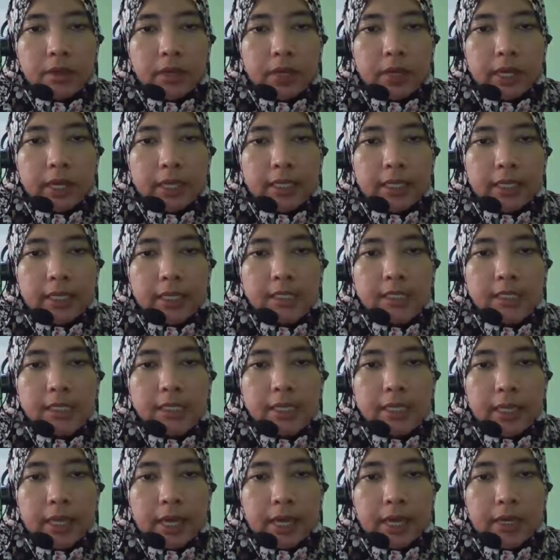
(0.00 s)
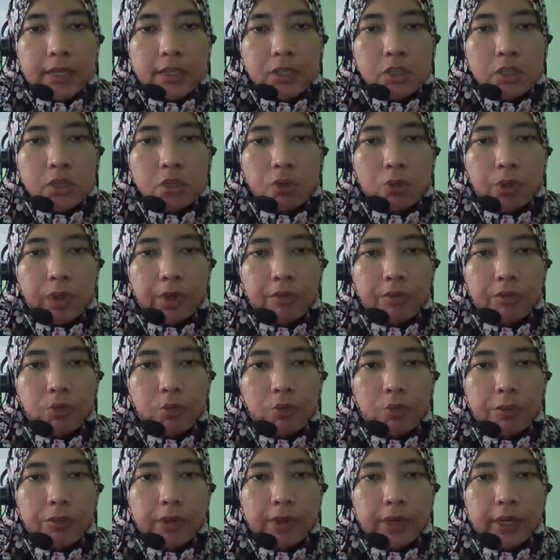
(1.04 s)
and this dx, you have
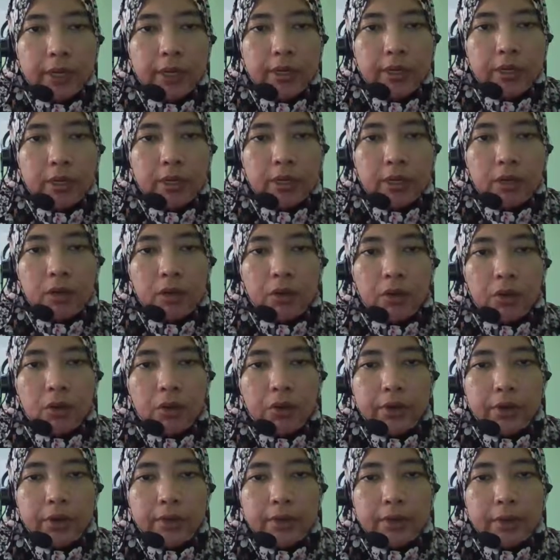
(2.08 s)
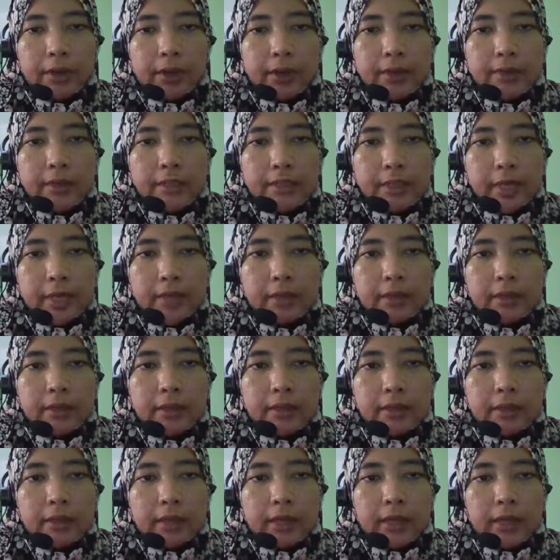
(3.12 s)
to bring on the right hand side.
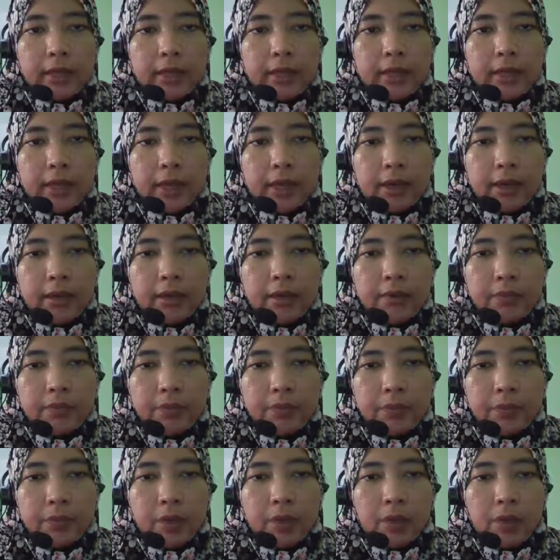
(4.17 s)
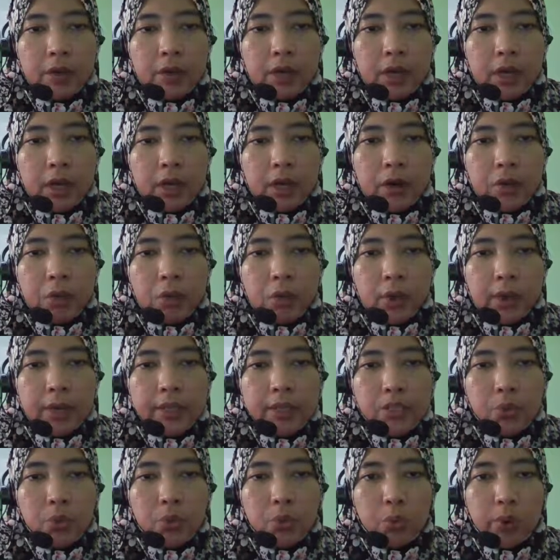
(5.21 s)
And then y
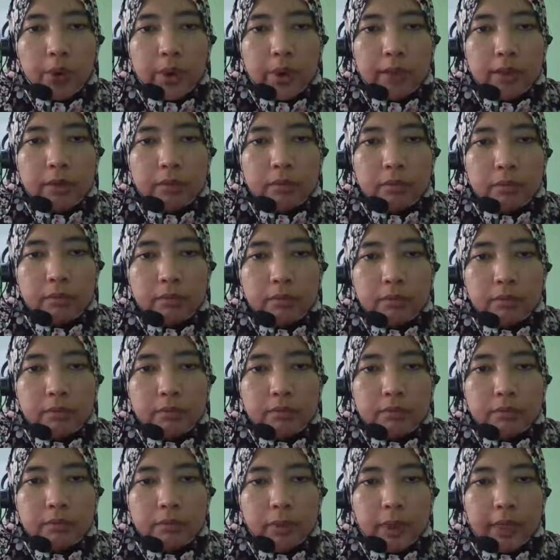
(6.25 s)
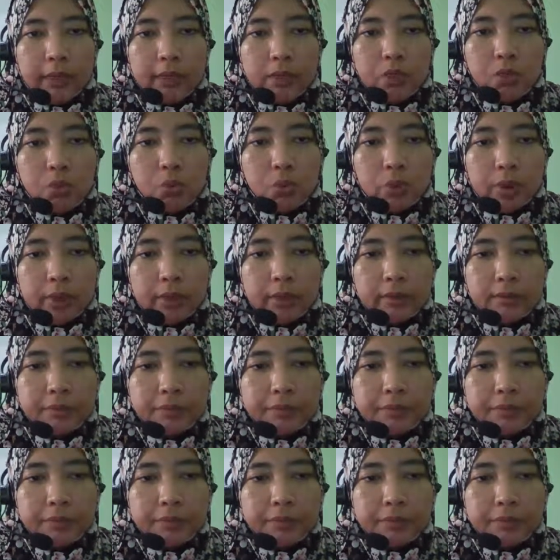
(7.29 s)
squared minus 1,